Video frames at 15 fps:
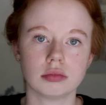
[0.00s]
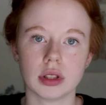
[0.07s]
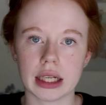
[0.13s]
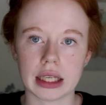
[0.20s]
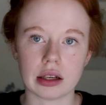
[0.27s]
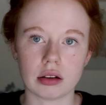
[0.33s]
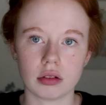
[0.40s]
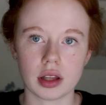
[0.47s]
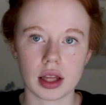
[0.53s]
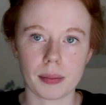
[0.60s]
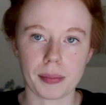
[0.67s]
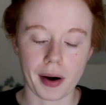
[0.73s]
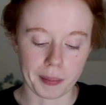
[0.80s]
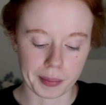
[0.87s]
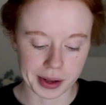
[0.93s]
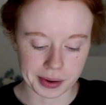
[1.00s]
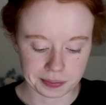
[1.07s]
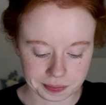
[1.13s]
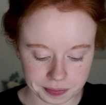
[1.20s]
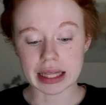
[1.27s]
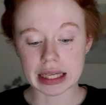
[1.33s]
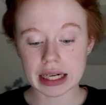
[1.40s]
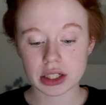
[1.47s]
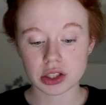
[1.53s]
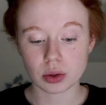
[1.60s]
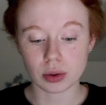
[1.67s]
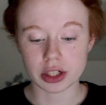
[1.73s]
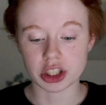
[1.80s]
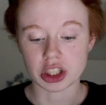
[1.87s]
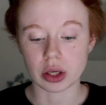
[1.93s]
in the apartment. And the next
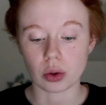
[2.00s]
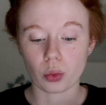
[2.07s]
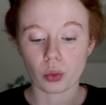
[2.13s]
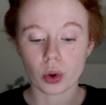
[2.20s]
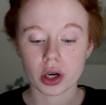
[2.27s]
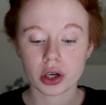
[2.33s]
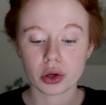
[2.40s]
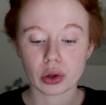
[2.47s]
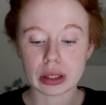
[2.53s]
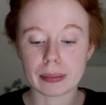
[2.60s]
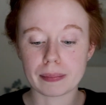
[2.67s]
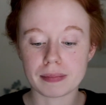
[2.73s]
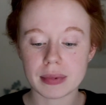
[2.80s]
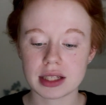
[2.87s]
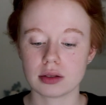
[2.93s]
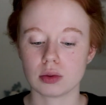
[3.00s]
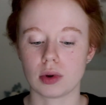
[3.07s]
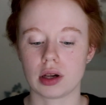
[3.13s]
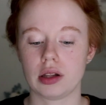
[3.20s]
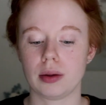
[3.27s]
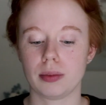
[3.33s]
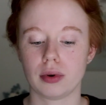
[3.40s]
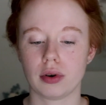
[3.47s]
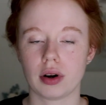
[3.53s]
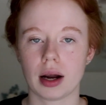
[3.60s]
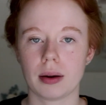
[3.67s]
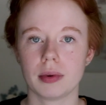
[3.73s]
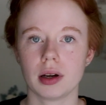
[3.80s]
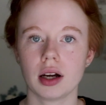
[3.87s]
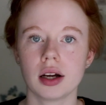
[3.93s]
question, what are you going to miss while in the
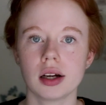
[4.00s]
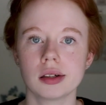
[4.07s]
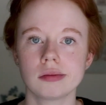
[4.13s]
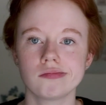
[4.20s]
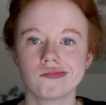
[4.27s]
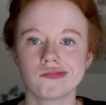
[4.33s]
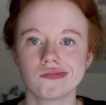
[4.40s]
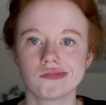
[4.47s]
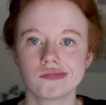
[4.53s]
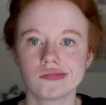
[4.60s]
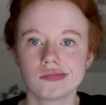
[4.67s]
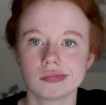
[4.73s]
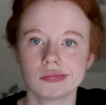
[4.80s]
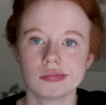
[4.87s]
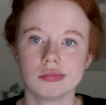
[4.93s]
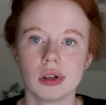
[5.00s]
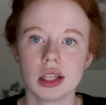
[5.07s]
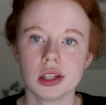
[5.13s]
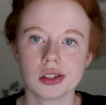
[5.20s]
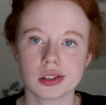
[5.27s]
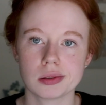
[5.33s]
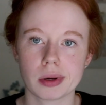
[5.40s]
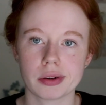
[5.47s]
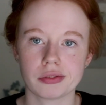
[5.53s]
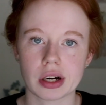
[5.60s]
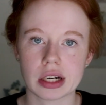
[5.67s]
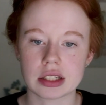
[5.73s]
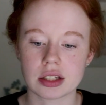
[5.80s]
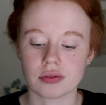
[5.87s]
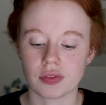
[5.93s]
program? Mainly just my
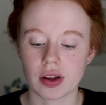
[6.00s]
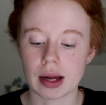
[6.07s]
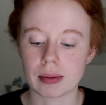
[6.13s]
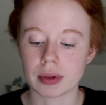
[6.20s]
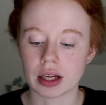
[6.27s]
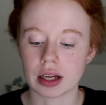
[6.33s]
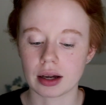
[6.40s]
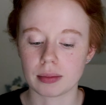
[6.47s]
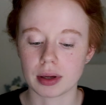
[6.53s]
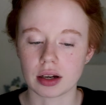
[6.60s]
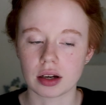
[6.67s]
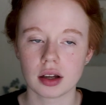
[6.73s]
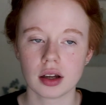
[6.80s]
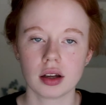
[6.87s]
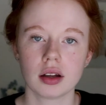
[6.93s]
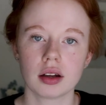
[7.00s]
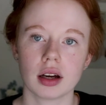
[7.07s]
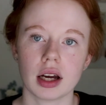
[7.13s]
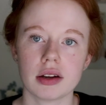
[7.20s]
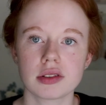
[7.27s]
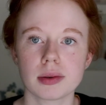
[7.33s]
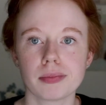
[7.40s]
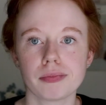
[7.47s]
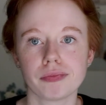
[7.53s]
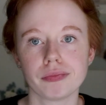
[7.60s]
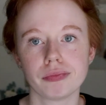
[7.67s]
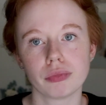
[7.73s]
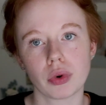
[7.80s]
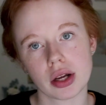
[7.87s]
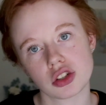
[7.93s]
friends and family. I mean, I have some
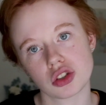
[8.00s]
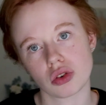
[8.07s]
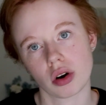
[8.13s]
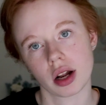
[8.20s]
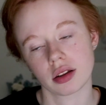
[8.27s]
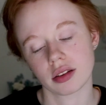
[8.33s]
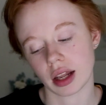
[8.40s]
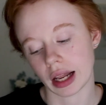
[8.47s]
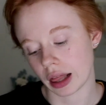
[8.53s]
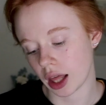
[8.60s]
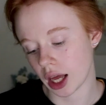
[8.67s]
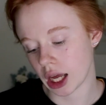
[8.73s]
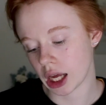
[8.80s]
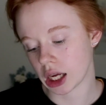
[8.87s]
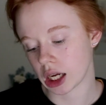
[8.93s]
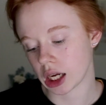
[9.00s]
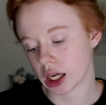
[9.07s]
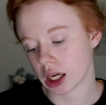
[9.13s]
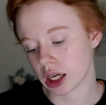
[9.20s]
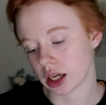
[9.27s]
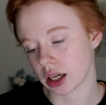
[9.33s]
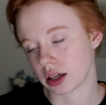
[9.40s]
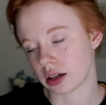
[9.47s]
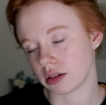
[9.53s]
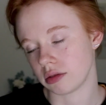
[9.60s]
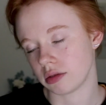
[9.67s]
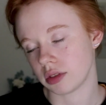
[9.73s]
restaurants that I like, and